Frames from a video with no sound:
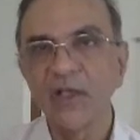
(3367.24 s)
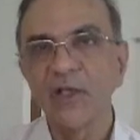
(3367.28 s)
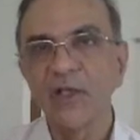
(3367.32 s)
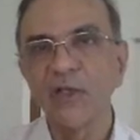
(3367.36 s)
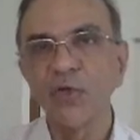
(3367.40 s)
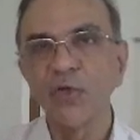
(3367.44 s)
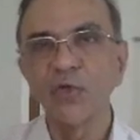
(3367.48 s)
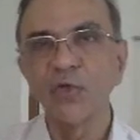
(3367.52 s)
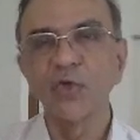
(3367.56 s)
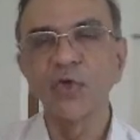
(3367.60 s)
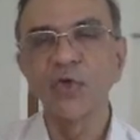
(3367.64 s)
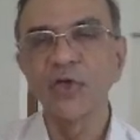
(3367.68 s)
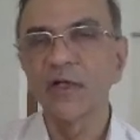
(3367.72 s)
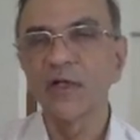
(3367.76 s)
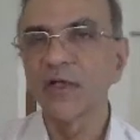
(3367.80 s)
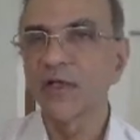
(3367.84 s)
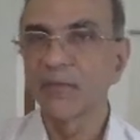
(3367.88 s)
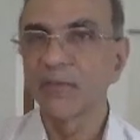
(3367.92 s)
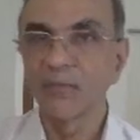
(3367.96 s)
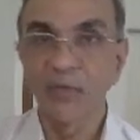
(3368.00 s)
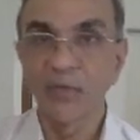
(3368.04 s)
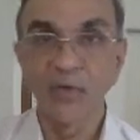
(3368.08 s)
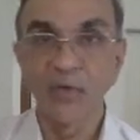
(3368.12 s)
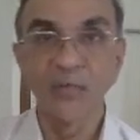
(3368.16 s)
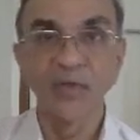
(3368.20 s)
you don't get
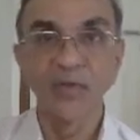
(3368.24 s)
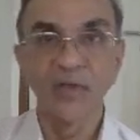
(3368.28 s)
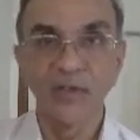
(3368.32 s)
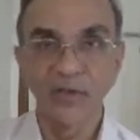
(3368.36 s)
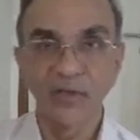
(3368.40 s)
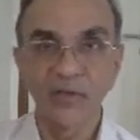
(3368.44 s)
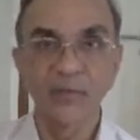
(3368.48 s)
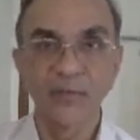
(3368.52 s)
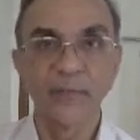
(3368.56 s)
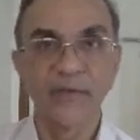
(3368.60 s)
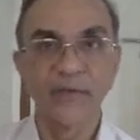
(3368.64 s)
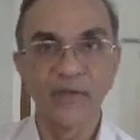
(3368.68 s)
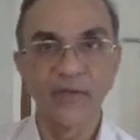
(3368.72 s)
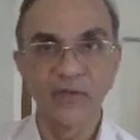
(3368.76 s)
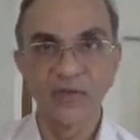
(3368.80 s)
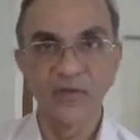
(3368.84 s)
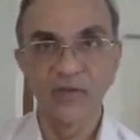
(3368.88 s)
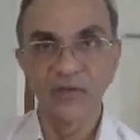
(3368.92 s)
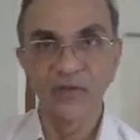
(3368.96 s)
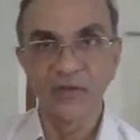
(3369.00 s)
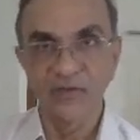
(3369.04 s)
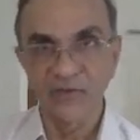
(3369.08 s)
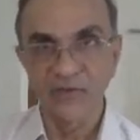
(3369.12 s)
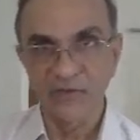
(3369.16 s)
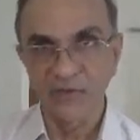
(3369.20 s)
abnormal interpedicular
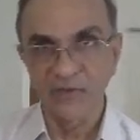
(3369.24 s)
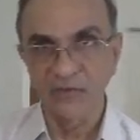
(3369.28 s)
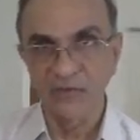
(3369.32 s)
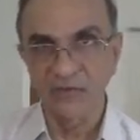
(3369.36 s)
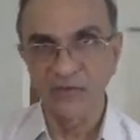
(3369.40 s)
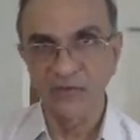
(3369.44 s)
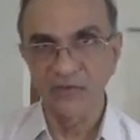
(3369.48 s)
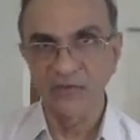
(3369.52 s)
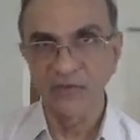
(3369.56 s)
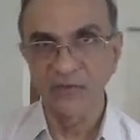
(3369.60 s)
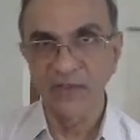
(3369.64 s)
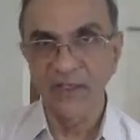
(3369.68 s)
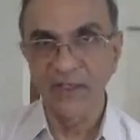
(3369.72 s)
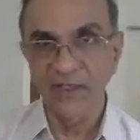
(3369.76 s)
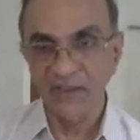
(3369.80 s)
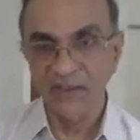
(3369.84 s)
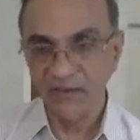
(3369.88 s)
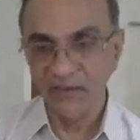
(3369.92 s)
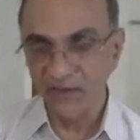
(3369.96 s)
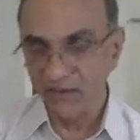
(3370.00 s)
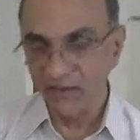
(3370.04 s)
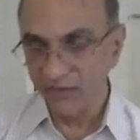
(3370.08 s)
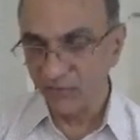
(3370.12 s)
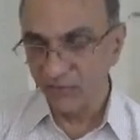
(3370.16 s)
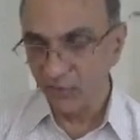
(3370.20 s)
distances. That
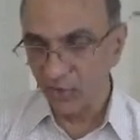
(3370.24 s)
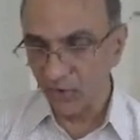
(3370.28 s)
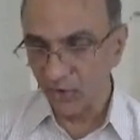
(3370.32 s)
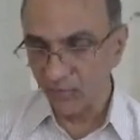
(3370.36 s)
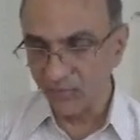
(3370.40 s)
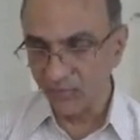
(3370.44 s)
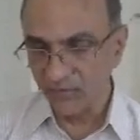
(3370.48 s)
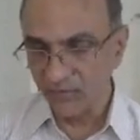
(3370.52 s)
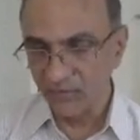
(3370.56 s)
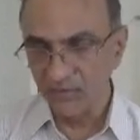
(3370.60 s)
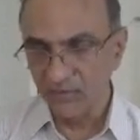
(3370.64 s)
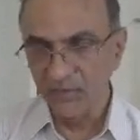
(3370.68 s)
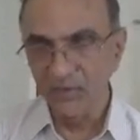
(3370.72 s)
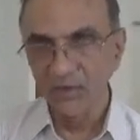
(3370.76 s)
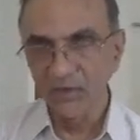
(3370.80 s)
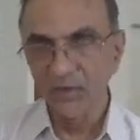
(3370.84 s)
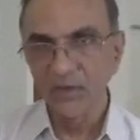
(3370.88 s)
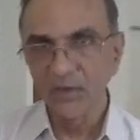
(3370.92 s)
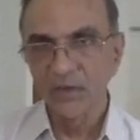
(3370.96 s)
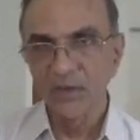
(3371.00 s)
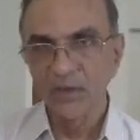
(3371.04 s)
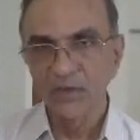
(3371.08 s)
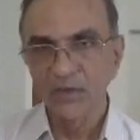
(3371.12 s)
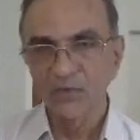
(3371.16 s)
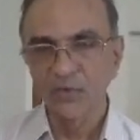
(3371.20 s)
is normal.
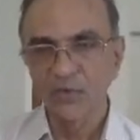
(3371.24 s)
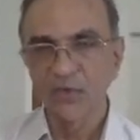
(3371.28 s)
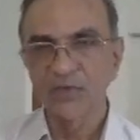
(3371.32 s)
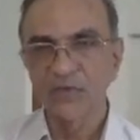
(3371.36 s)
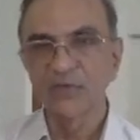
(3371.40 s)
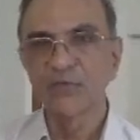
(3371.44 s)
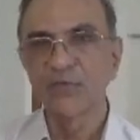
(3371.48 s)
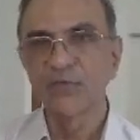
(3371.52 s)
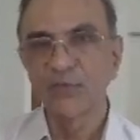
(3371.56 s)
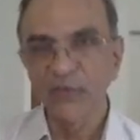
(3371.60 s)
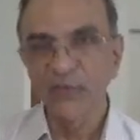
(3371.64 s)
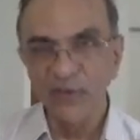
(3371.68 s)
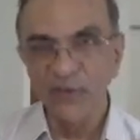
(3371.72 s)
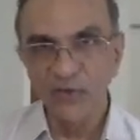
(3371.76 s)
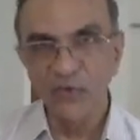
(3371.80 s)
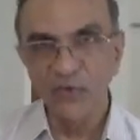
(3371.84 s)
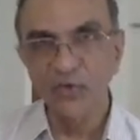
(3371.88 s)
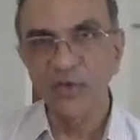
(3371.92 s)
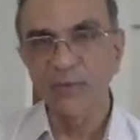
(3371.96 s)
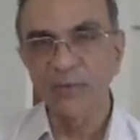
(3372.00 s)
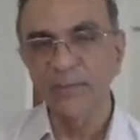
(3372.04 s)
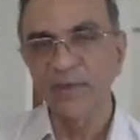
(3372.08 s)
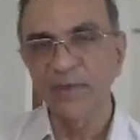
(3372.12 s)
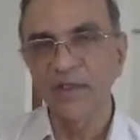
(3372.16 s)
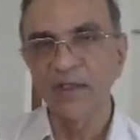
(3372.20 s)
So it's
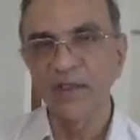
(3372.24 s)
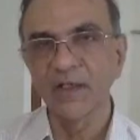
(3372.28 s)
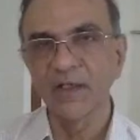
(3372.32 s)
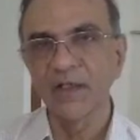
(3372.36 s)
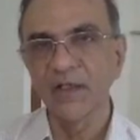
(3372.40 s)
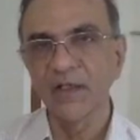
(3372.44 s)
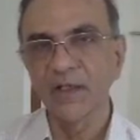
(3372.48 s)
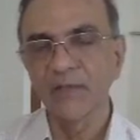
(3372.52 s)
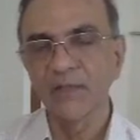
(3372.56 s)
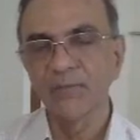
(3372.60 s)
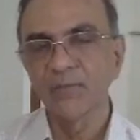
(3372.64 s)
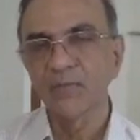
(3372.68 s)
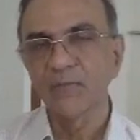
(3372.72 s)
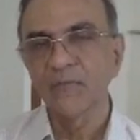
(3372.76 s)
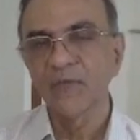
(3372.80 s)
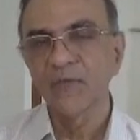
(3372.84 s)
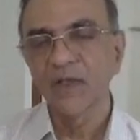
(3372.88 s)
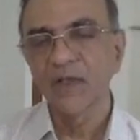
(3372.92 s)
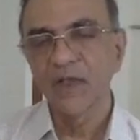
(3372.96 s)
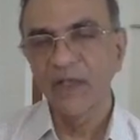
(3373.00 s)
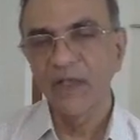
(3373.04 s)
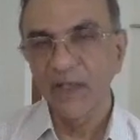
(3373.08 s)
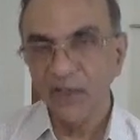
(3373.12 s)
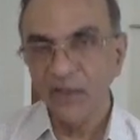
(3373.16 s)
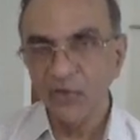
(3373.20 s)
phenotypically
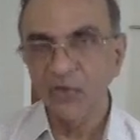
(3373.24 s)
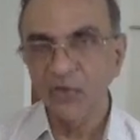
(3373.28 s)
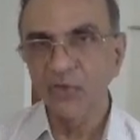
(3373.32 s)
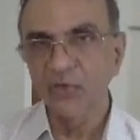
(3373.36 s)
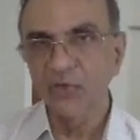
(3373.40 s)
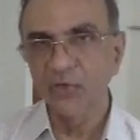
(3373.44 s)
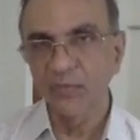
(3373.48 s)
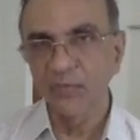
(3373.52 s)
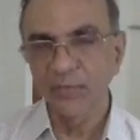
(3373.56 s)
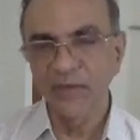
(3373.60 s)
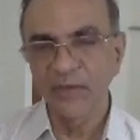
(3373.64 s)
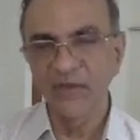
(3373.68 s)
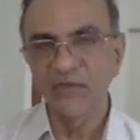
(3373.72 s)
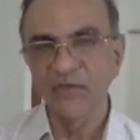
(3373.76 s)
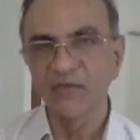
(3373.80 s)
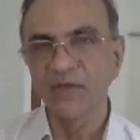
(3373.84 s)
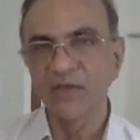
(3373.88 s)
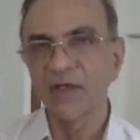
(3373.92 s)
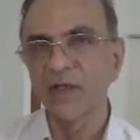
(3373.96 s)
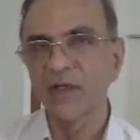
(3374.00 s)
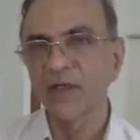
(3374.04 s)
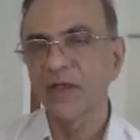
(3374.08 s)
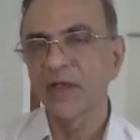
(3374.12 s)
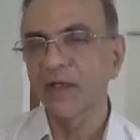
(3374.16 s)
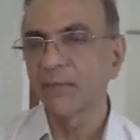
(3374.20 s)

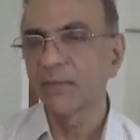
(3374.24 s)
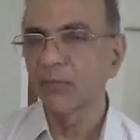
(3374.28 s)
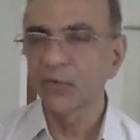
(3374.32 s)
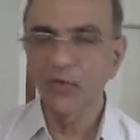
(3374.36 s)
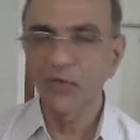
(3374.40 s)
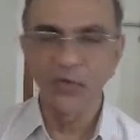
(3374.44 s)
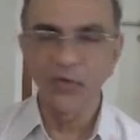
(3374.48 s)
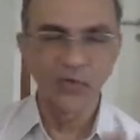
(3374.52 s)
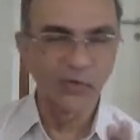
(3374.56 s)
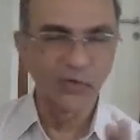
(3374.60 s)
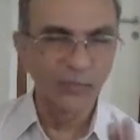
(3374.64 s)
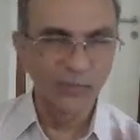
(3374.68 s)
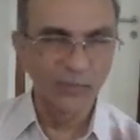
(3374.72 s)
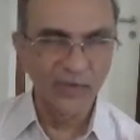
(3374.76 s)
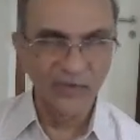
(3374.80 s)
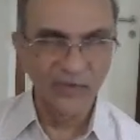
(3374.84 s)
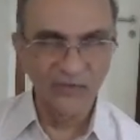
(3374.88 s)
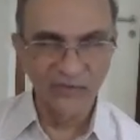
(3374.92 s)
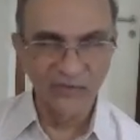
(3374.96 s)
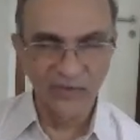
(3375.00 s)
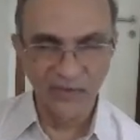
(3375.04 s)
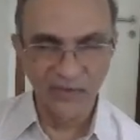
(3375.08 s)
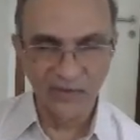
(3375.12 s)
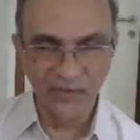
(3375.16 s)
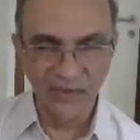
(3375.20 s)
achondroplasia and
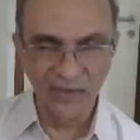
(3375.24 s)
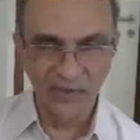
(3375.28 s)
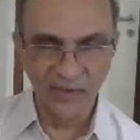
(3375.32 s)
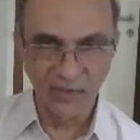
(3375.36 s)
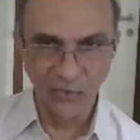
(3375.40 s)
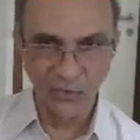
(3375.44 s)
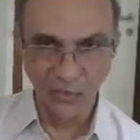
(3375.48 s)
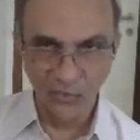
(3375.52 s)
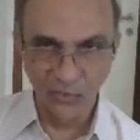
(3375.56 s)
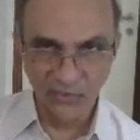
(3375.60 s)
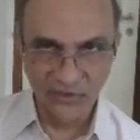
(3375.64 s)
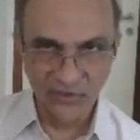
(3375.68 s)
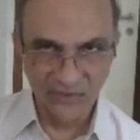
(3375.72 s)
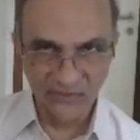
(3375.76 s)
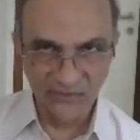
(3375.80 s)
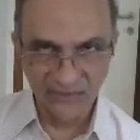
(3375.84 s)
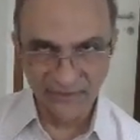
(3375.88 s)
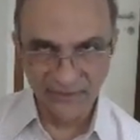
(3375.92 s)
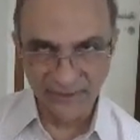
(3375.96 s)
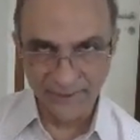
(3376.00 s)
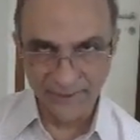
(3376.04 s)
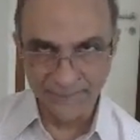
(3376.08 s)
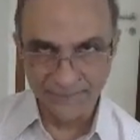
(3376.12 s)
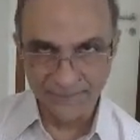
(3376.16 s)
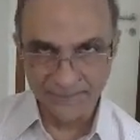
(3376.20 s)
hypochondroplasia can look the
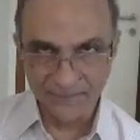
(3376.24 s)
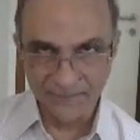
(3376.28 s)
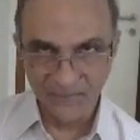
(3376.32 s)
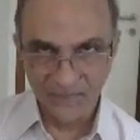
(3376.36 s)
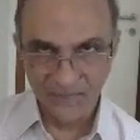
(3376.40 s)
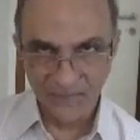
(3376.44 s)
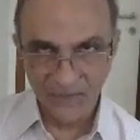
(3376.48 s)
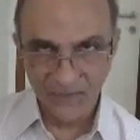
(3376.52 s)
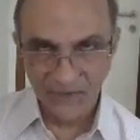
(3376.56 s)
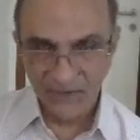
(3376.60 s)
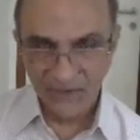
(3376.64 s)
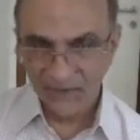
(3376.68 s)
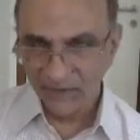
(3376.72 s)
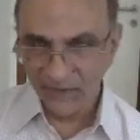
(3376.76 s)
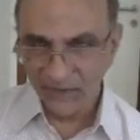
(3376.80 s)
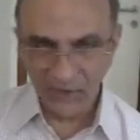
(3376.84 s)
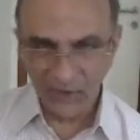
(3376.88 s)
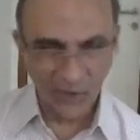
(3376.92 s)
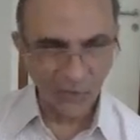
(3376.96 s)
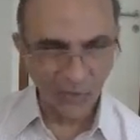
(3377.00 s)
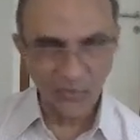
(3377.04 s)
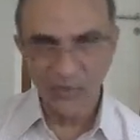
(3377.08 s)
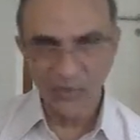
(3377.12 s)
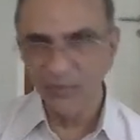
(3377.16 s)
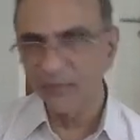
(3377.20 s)
same. Their
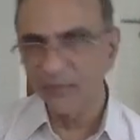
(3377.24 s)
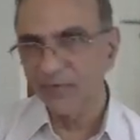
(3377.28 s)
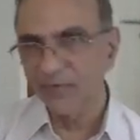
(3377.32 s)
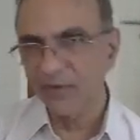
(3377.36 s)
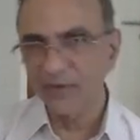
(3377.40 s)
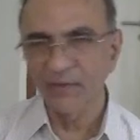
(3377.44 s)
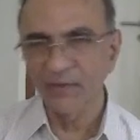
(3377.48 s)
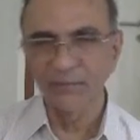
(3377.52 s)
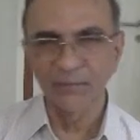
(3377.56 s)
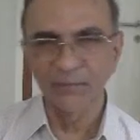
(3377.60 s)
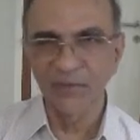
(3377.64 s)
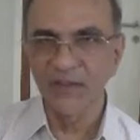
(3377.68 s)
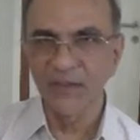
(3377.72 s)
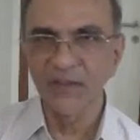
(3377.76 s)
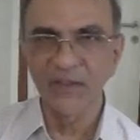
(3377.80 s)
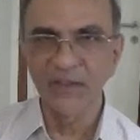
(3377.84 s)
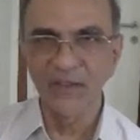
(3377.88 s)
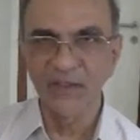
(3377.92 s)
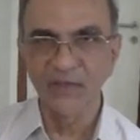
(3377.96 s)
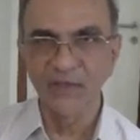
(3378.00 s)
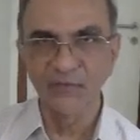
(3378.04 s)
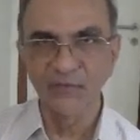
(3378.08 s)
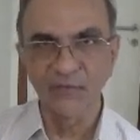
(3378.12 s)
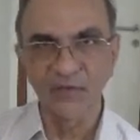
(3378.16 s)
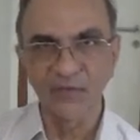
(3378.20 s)
outcomes are completely
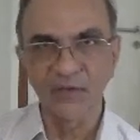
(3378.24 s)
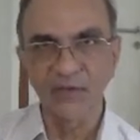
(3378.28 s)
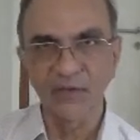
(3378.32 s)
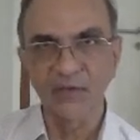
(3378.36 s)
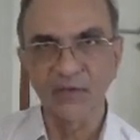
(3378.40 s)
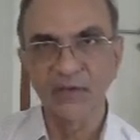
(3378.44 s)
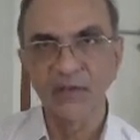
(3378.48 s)
different.